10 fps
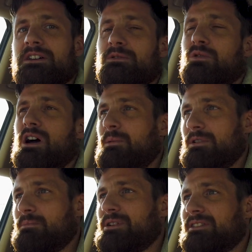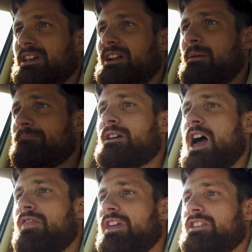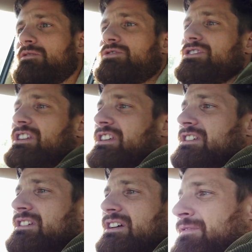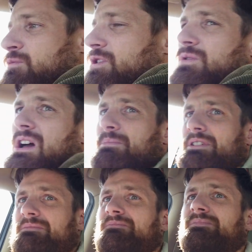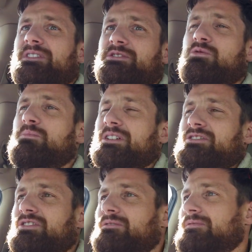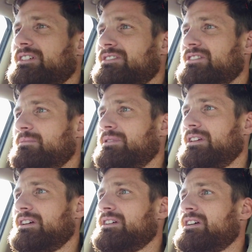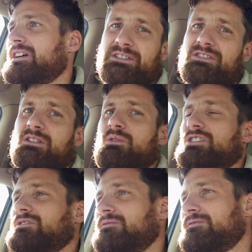It'll come in and pick that up, and then you'll see what will happen is it will pick certain things up here. So a bunch of